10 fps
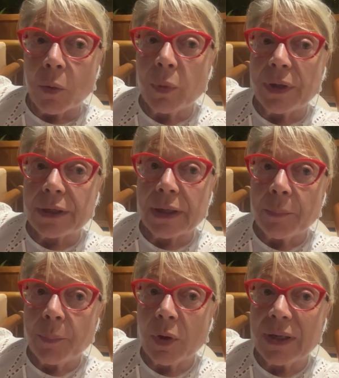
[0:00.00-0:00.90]

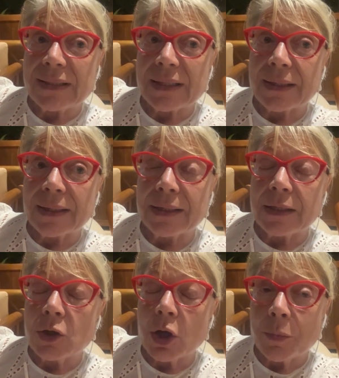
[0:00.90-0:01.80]
were
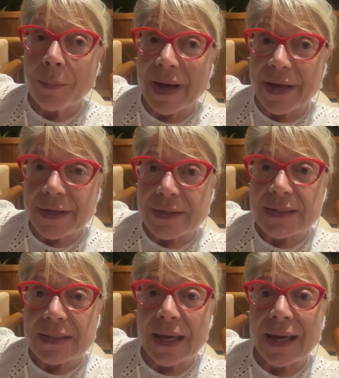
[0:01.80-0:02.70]
politically
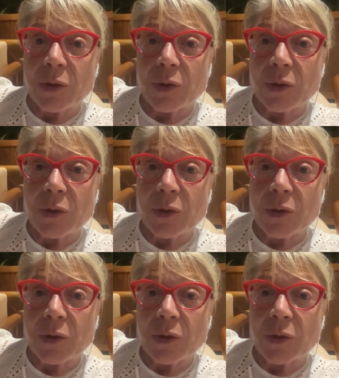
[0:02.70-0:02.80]
non-biased